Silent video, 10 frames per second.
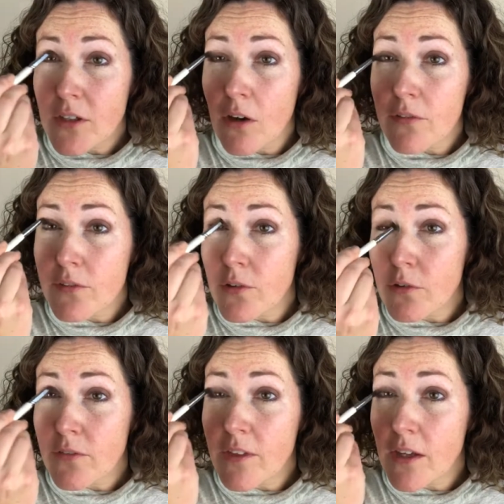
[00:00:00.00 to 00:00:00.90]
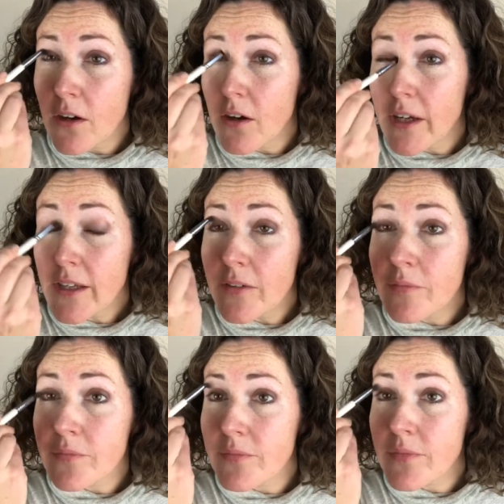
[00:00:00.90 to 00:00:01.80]
the contour of the eye,
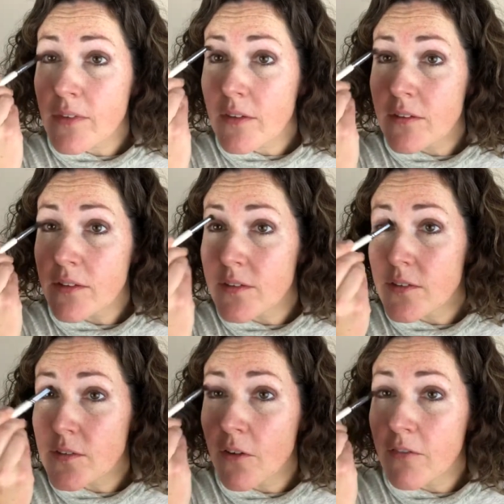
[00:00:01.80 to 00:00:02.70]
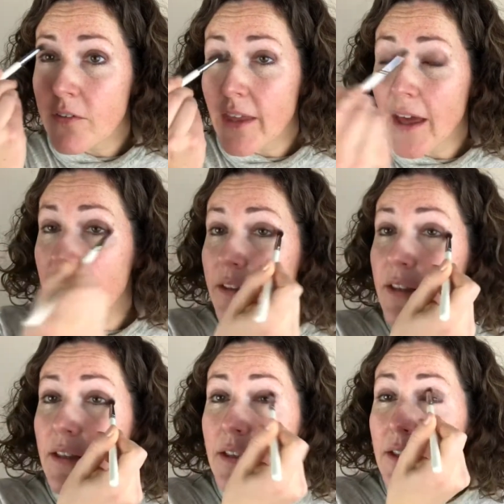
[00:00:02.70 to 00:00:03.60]
just to soften that
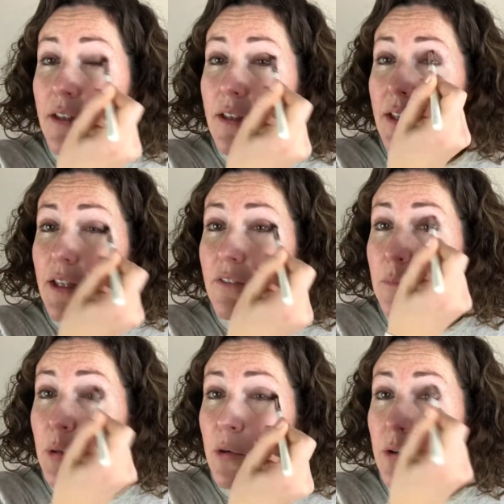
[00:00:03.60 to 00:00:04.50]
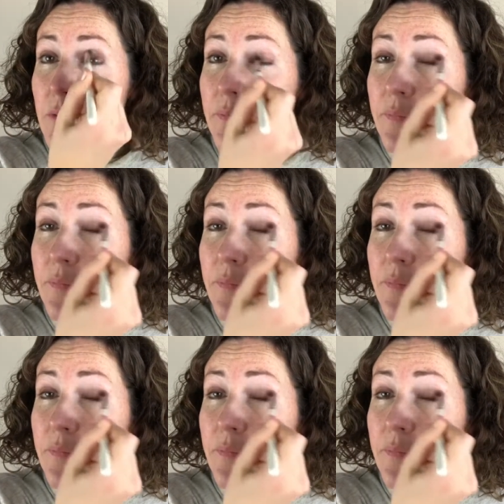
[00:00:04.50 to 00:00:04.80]
even more.